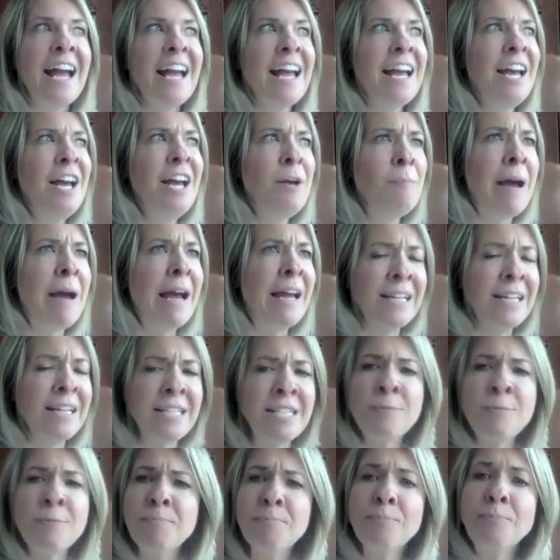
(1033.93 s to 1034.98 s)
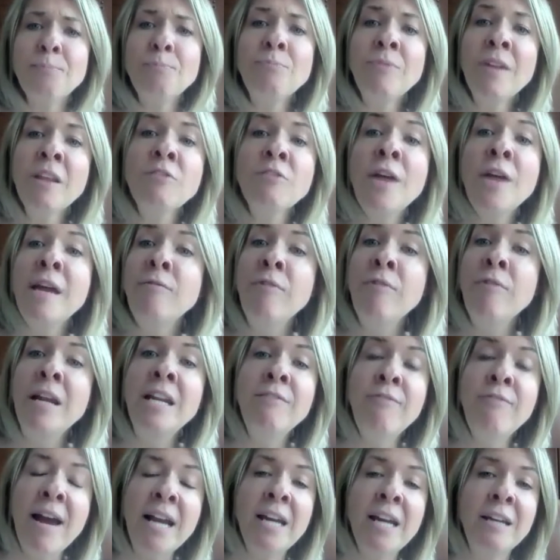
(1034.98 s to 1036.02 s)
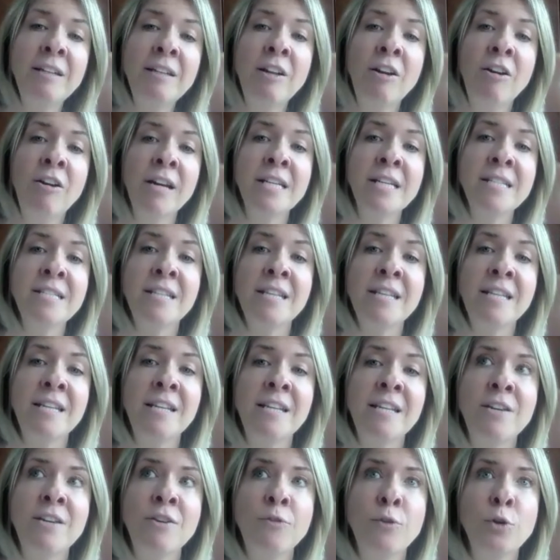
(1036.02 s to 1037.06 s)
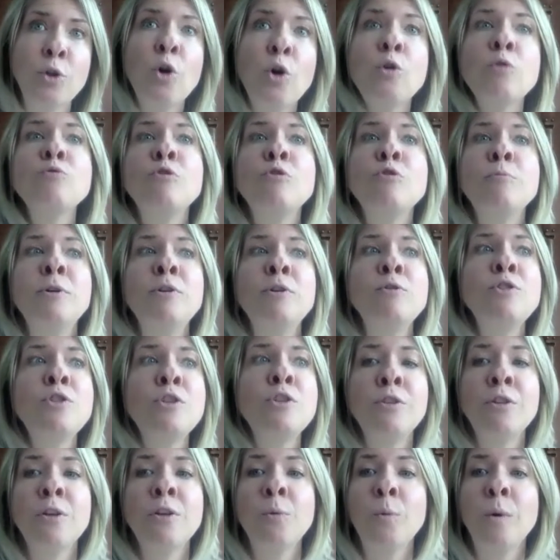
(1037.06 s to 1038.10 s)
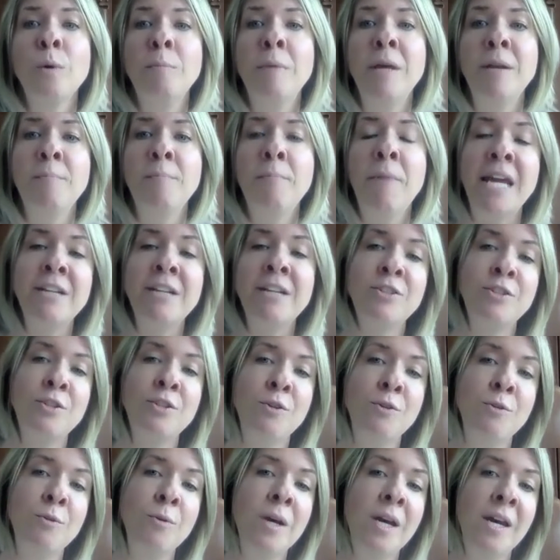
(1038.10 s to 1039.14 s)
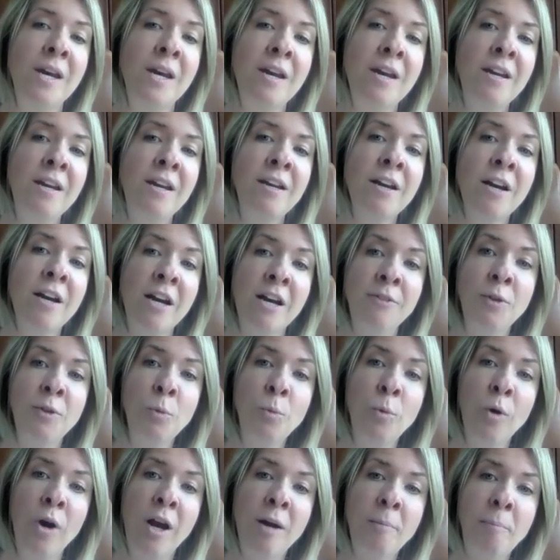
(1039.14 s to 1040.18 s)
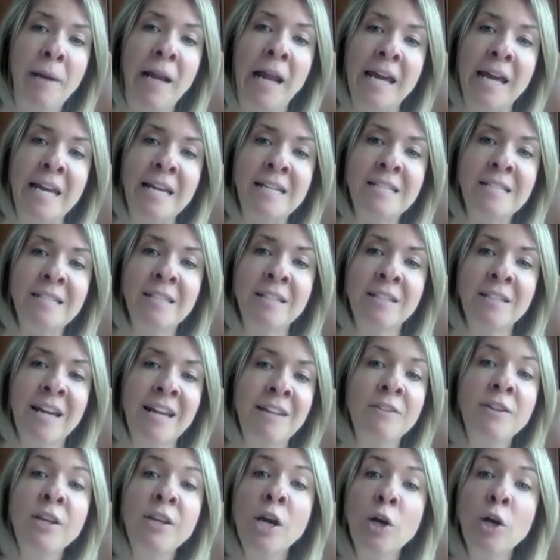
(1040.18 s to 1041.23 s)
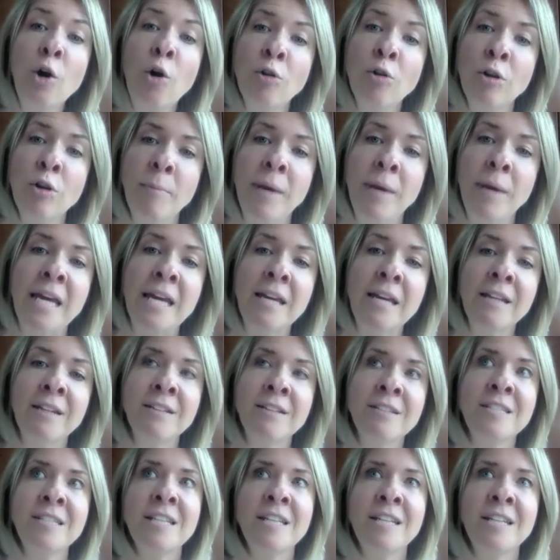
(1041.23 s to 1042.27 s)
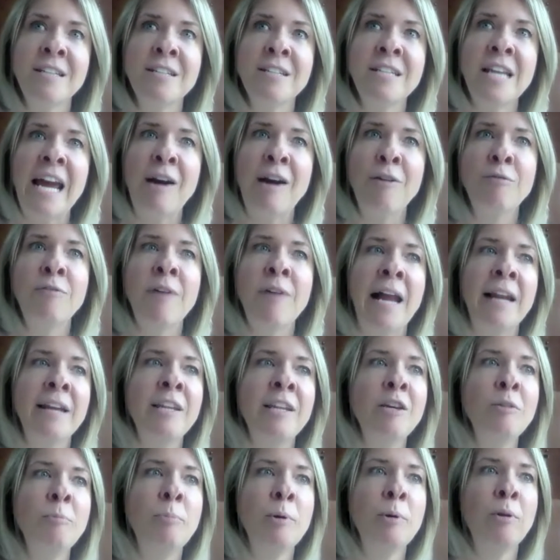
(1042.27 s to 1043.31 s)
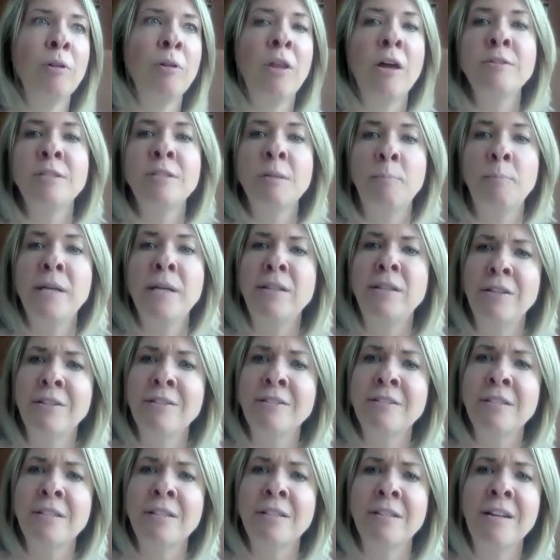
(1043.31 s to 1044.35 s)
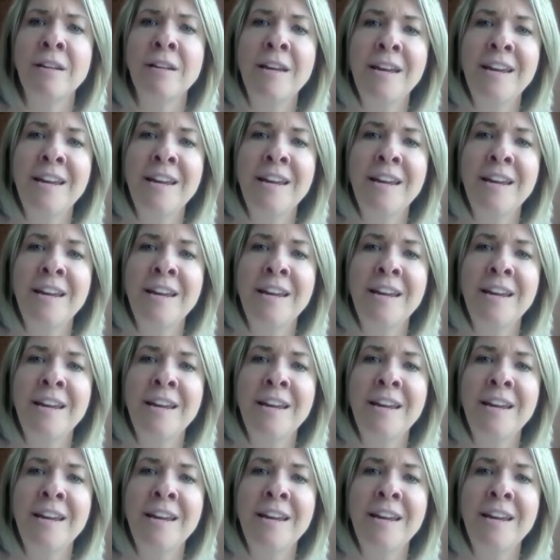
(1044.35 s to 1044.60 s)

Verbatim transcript: Um, and they really recognize the, the contribution that women make to uh, the workplace and, and the economy and and how valuable those opinions and